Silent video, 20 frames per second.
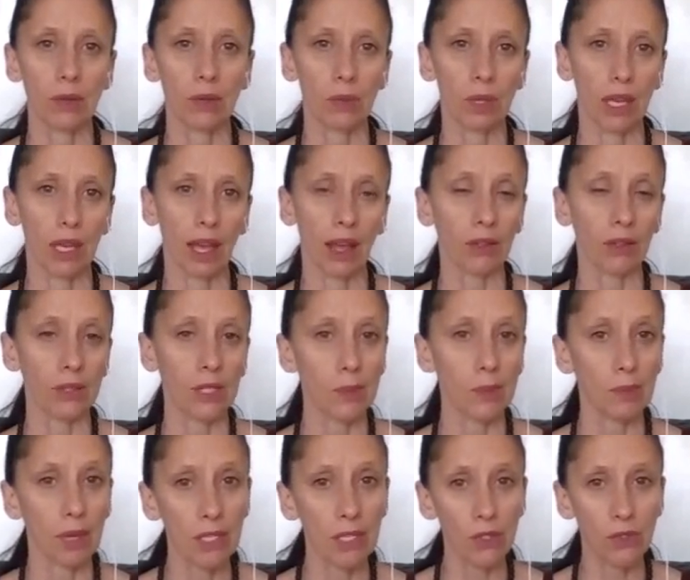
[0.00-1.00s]
We held
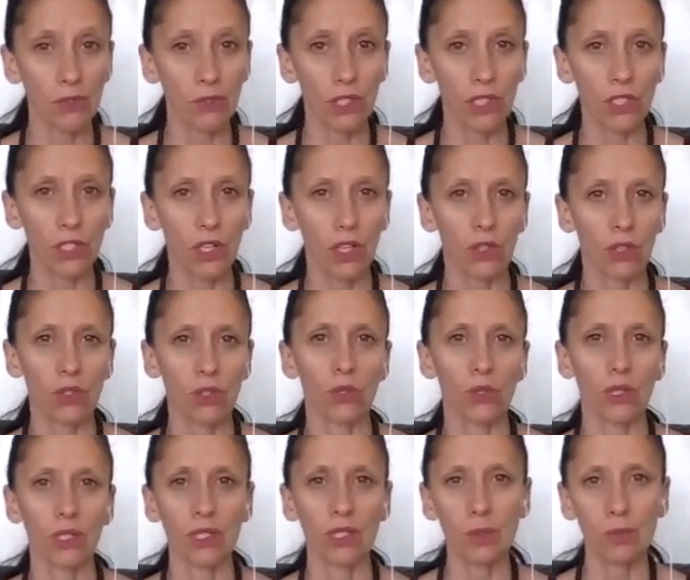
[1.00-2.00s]
space for each other to
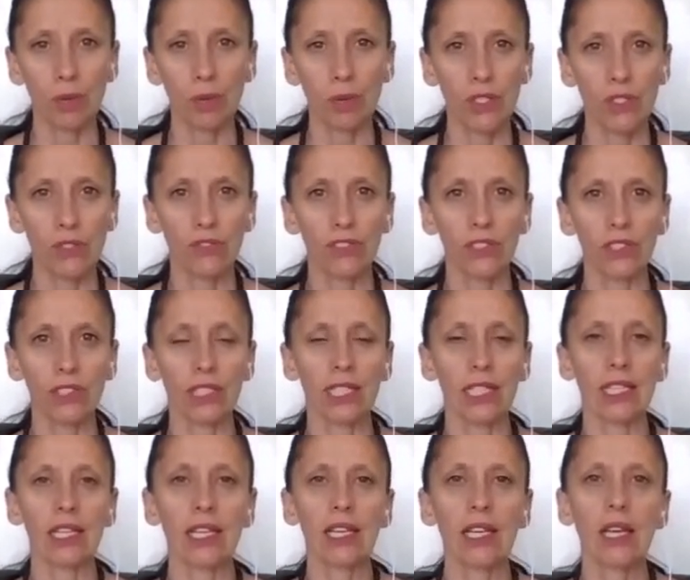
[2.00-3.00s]
express fully.